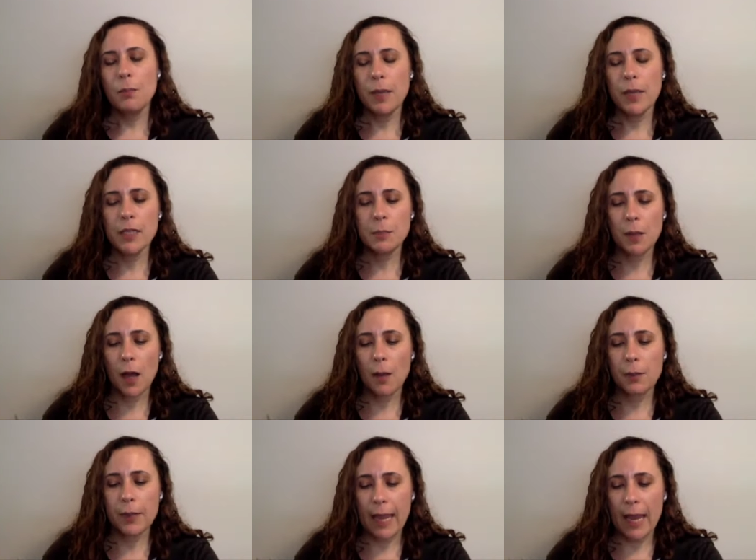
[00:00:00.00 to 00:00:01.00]
Miss
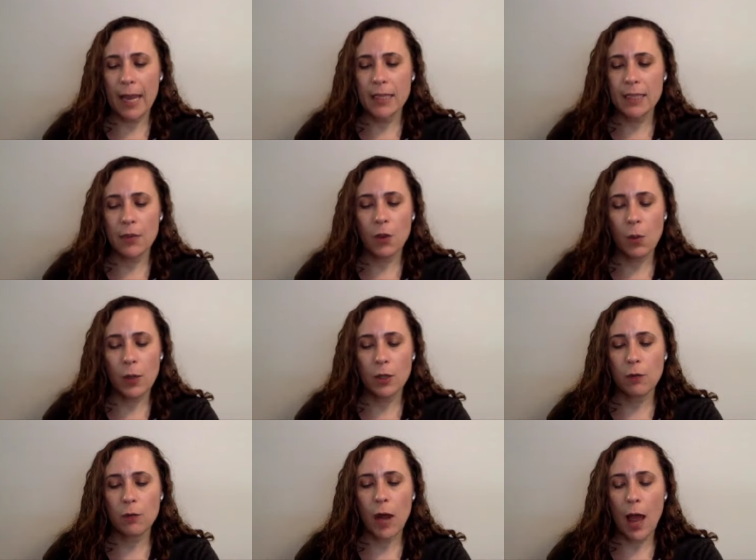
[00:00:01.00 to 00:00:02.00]
Plum gazed out the
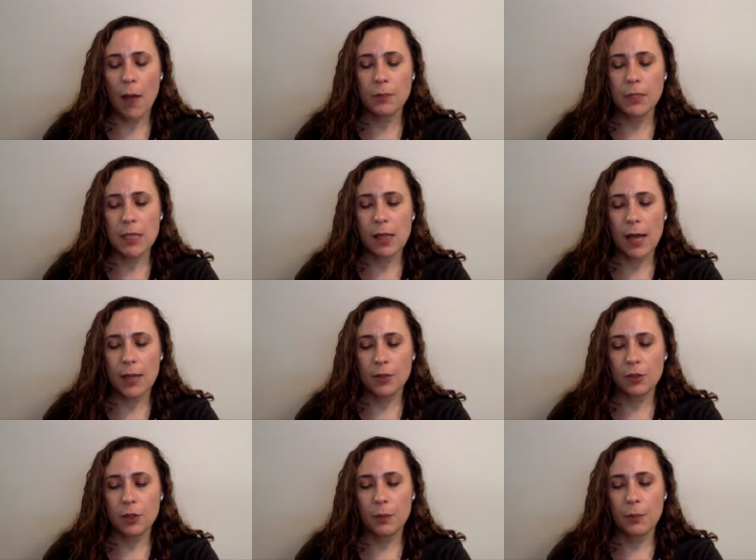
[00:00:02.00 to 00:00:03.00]
window of her empty
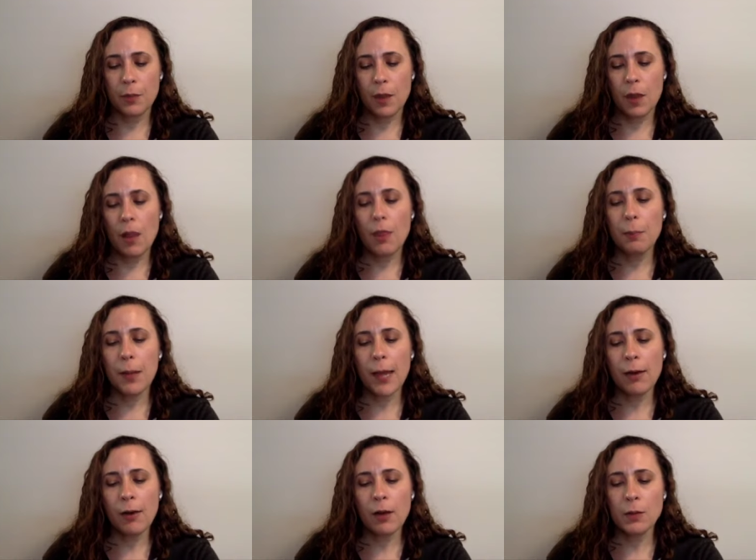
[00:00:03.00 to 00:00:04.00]
classroom. The
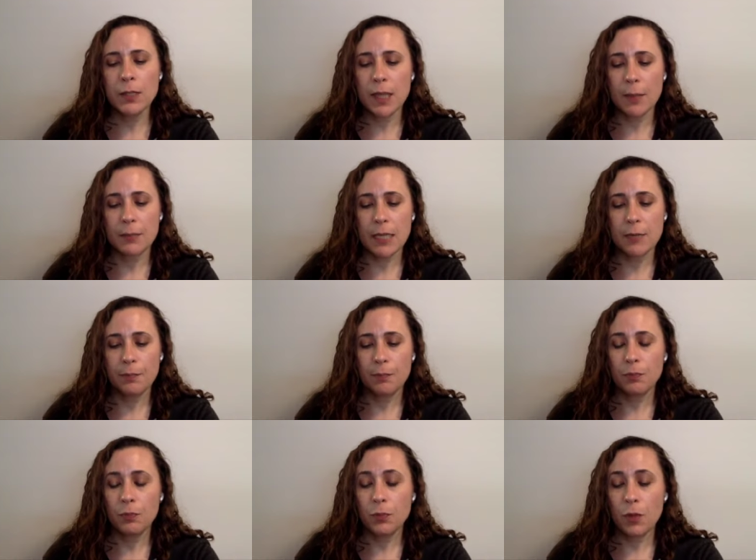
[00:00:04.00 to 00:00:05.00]
playground was empty.
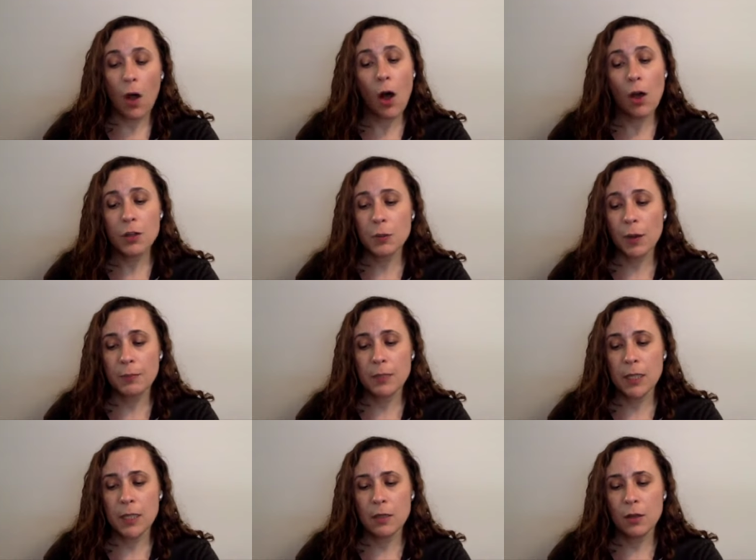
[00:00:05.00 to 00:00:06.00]
The halls were
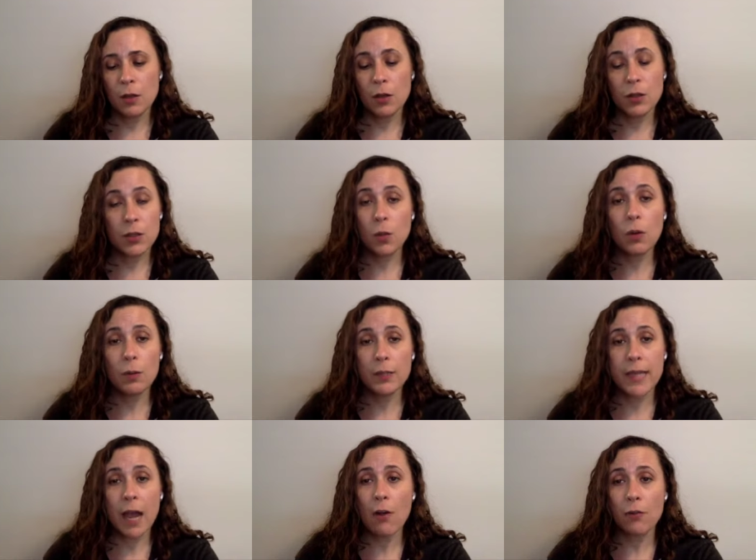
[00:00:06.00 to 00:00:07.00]
empty. School
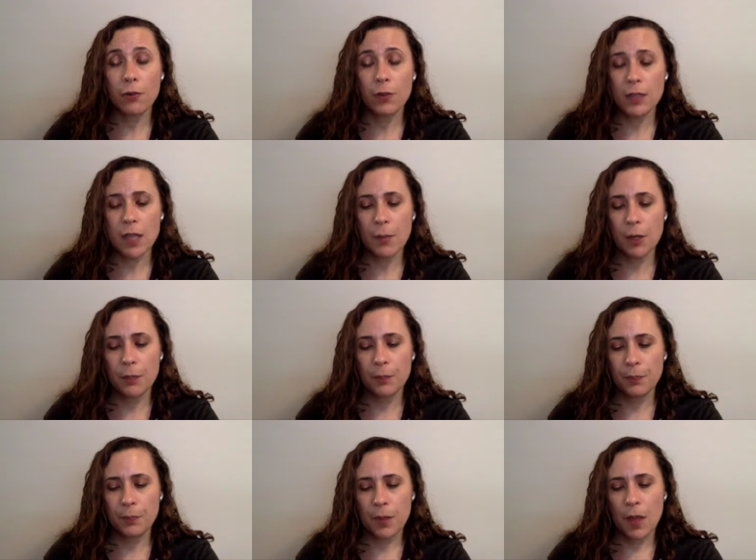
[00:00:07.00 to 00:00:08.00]
was out for the
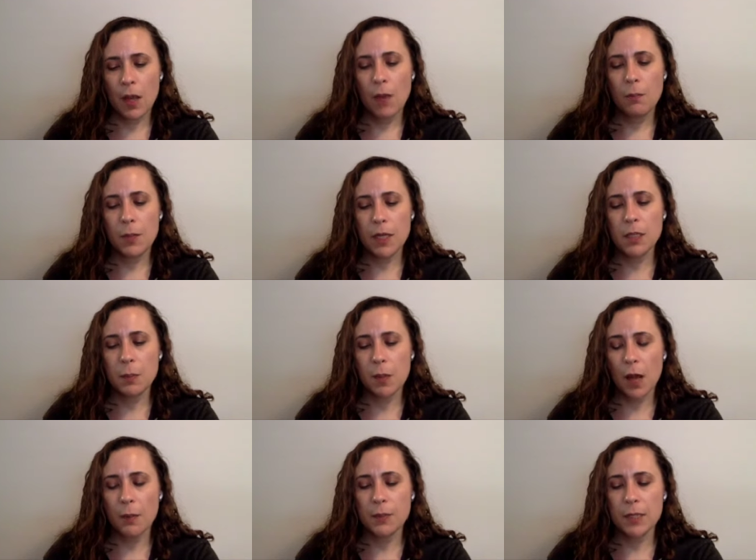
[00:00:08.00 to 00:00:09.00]
summer. Miss
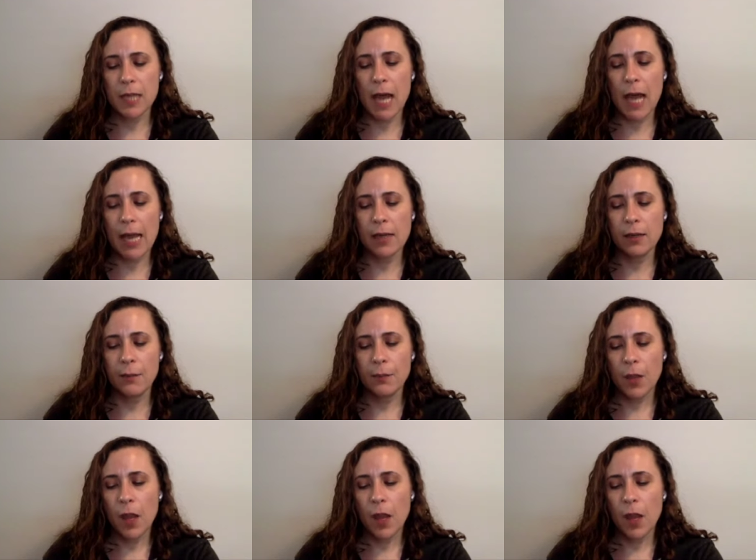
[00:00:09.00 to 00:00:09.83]
Plum sighed.